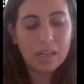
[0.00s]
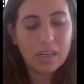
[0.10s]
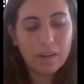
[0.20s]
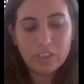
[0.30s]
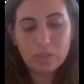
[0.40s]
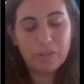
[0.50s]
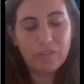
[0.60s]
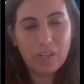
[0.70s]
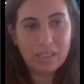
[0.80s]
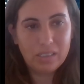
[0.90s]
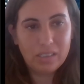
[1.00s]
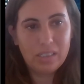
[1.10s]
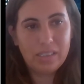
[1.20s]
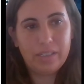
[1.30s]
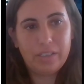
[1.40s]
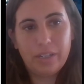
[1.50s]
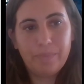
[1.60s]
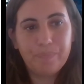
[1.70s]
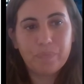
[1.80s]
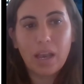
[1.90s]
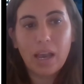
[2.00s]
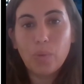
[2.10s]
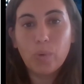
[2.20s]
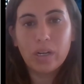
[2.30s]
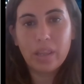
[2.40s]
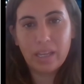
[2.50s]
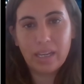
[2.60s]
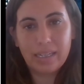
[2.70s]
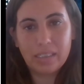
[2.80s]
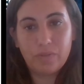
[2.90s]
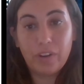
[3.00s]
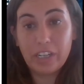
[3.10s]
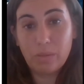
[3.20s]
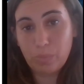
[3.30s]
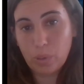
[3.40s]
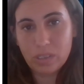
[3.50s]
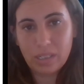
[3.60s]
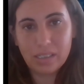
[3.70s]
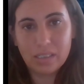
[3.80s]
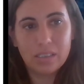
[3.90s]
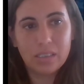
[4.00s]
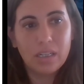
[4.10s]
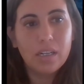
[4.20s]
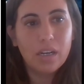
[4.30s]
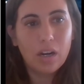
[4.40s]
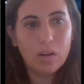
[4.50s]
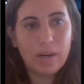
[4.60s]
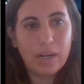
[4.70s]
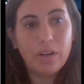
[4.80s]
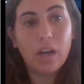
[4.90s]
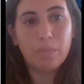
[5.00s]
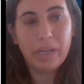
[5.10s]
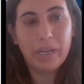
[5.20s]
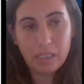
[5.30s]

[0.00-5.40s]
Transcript: customer funds, etc. And one thing that's very important around non-bank